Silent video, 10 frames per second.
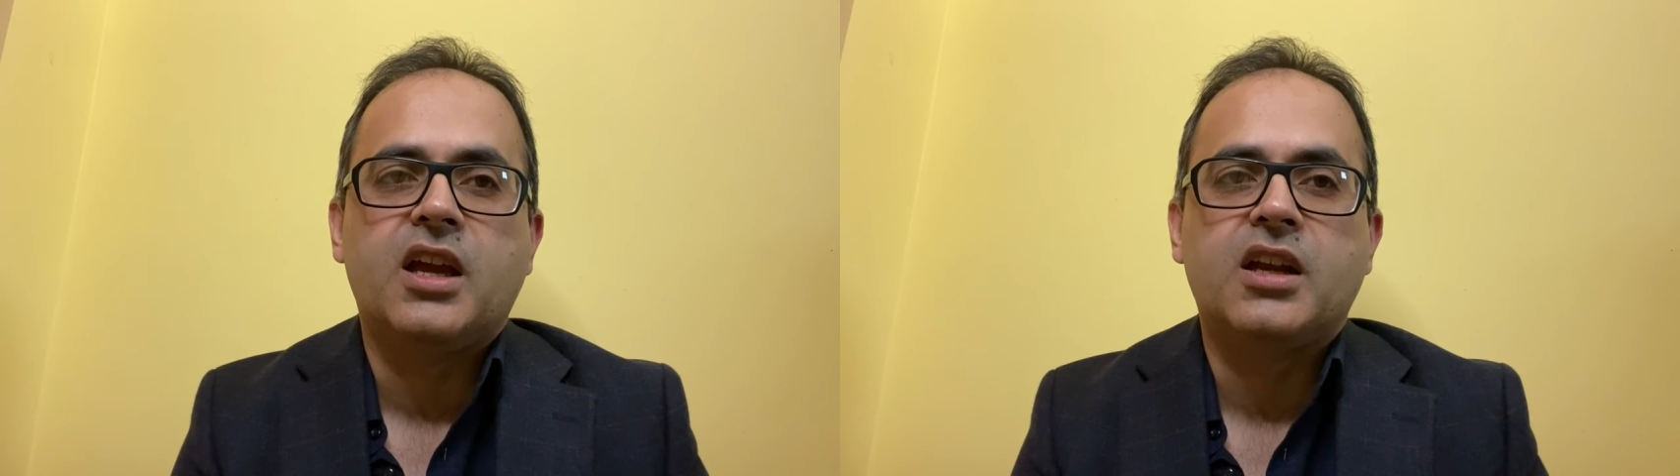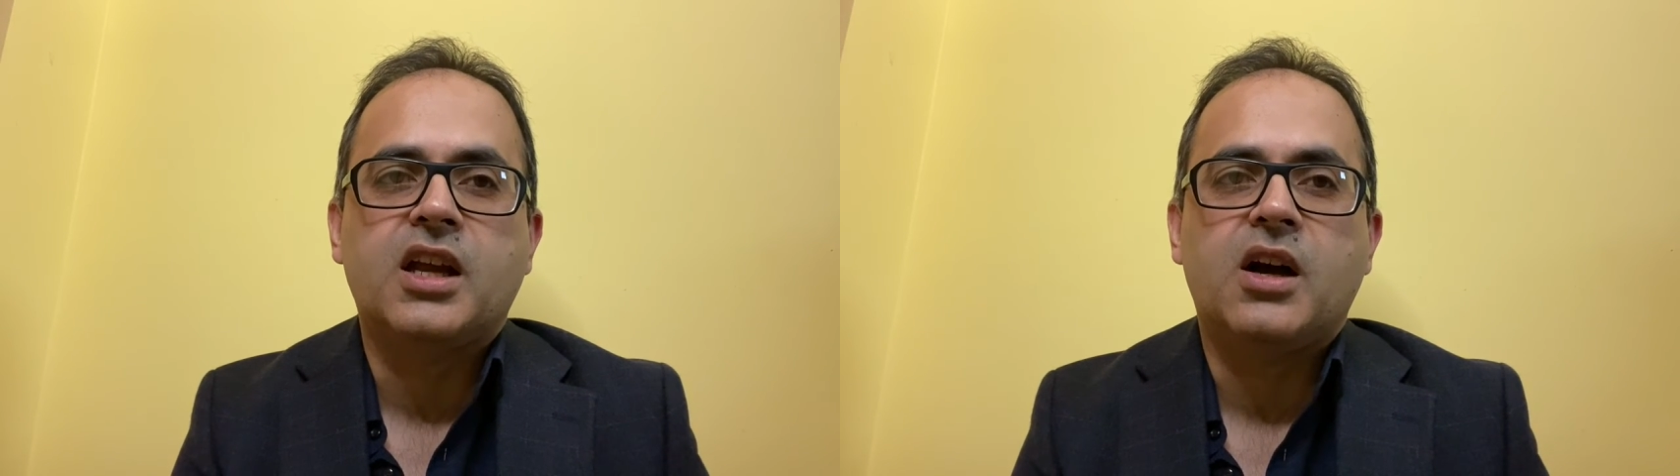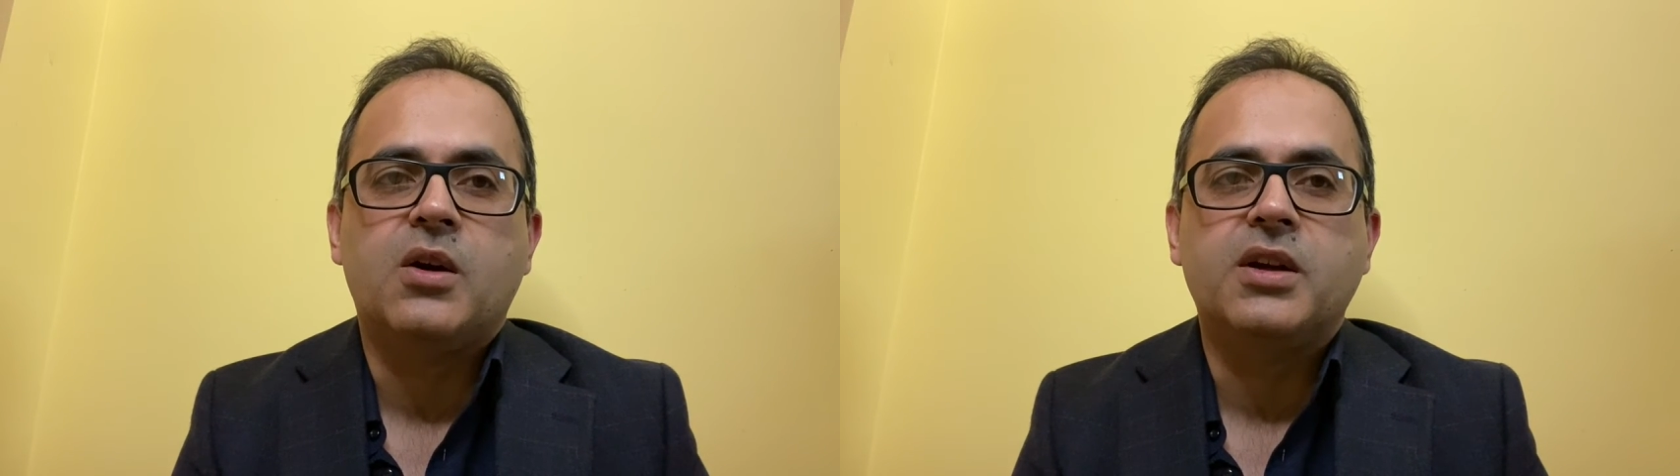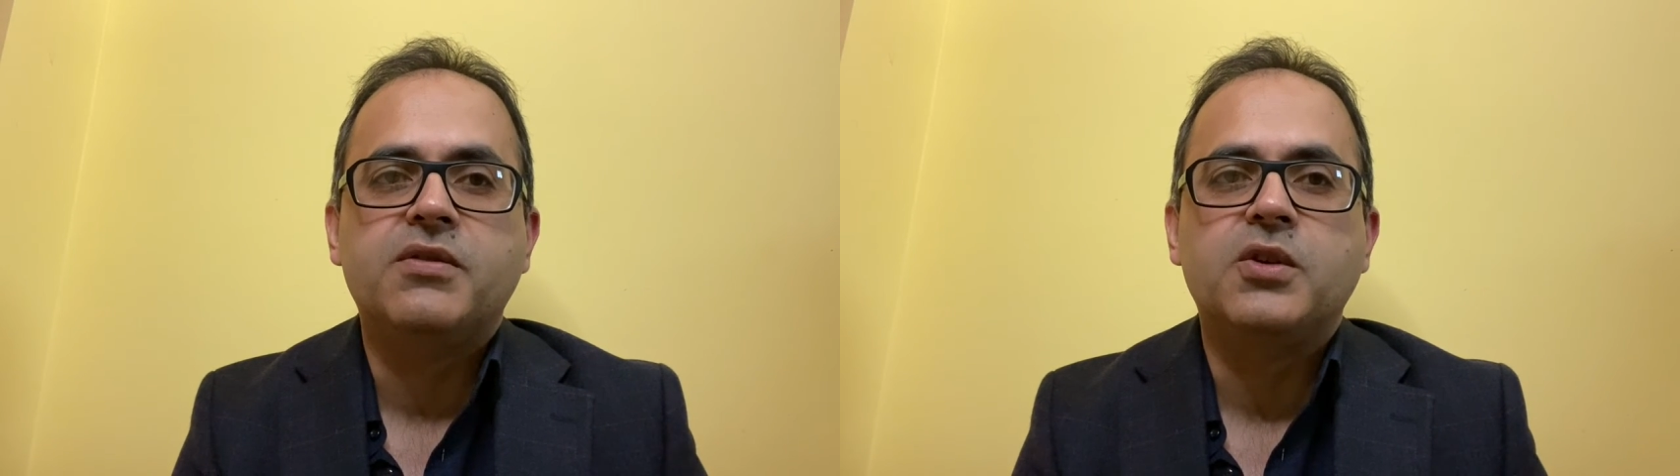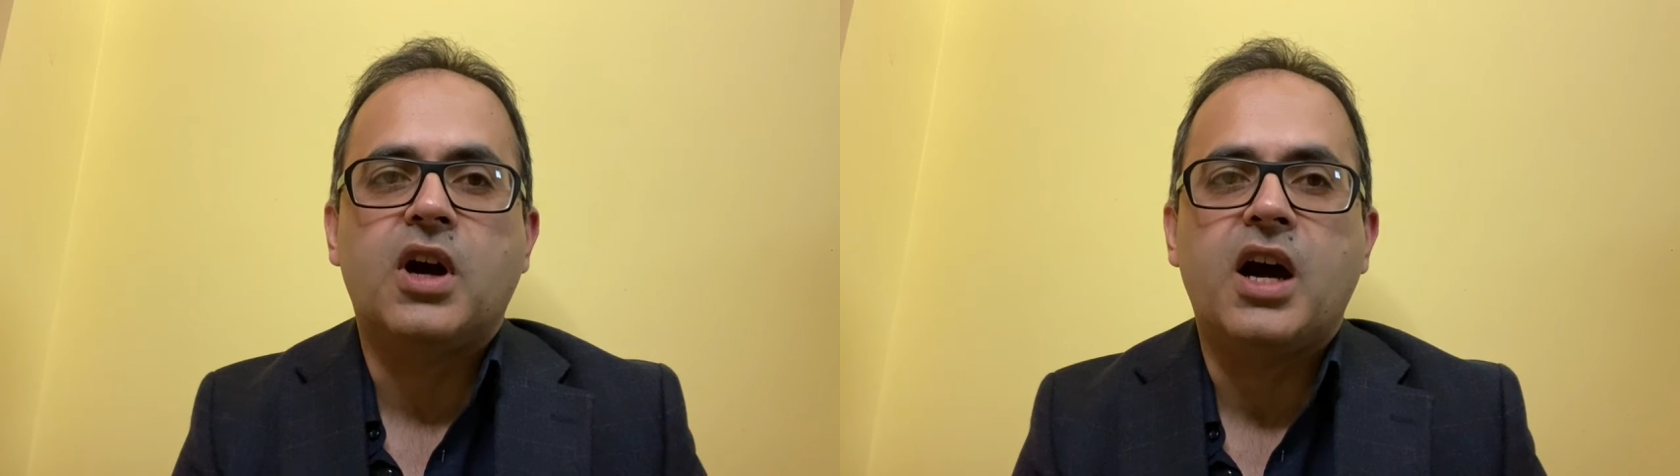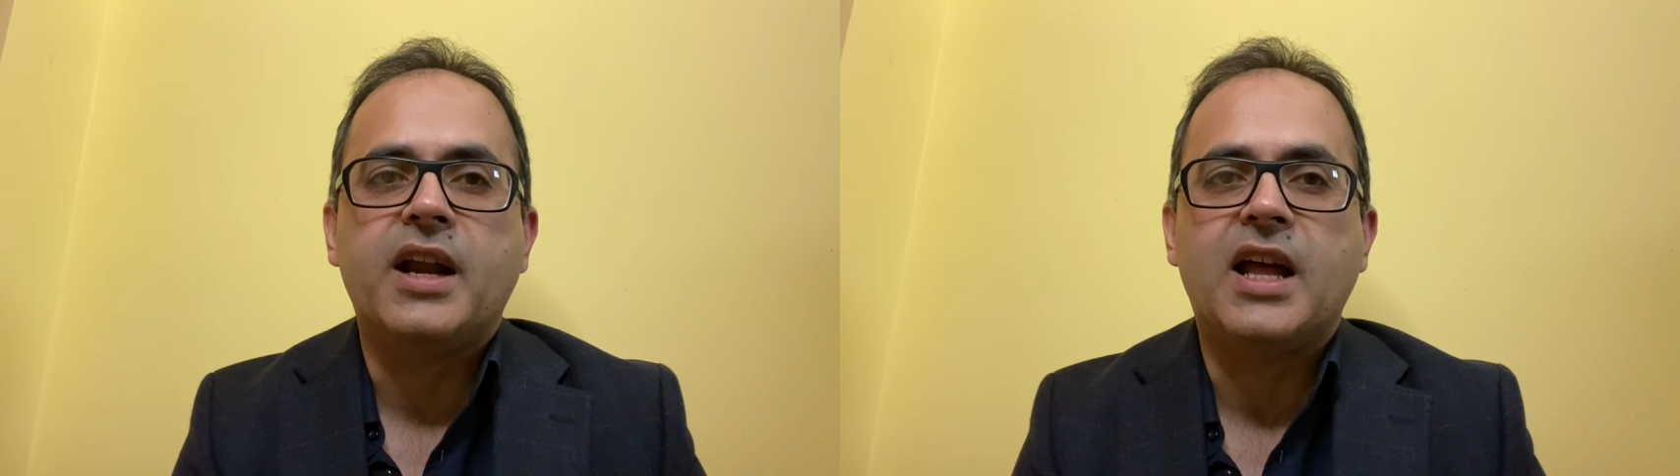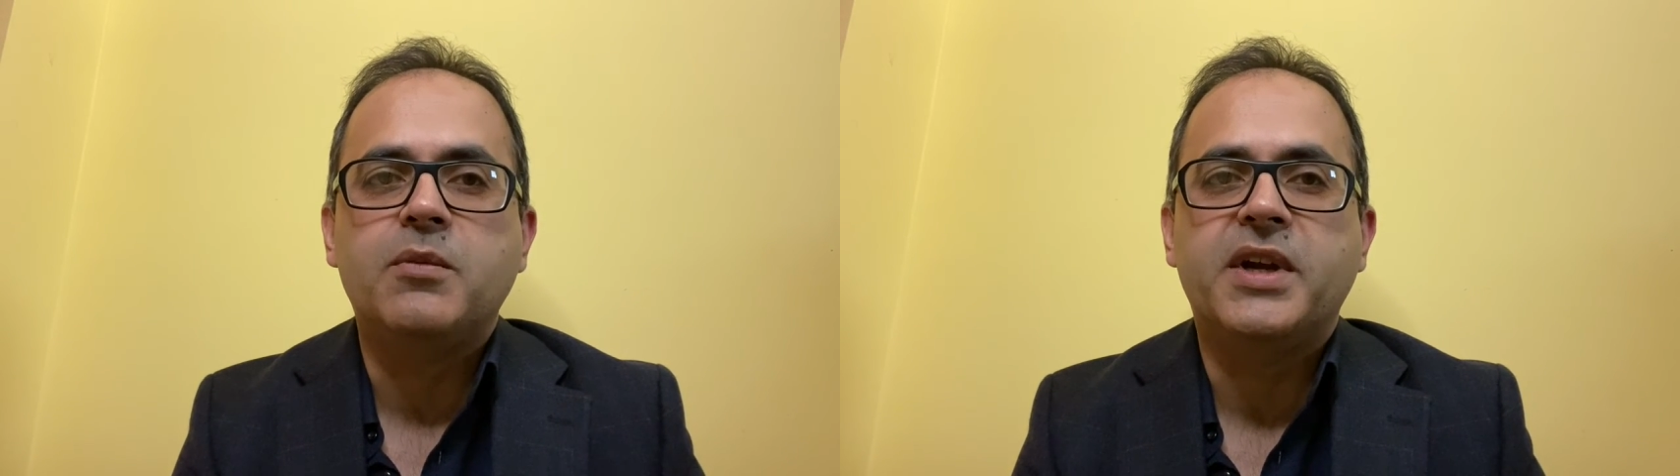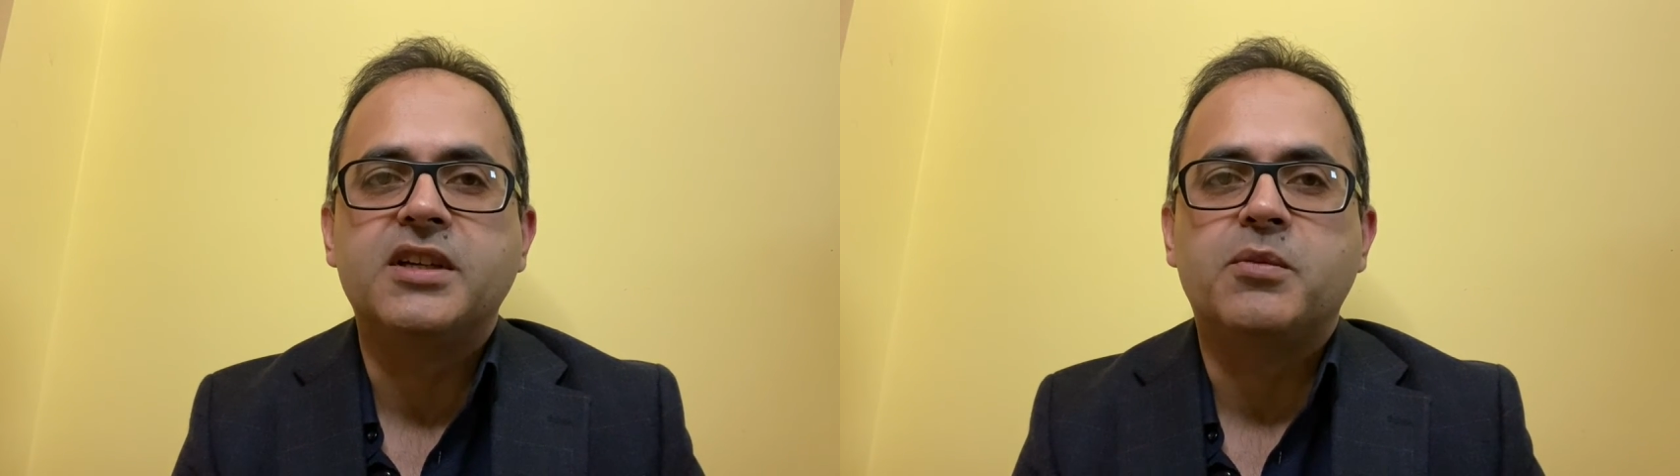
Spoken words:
Now, if you are hell-bent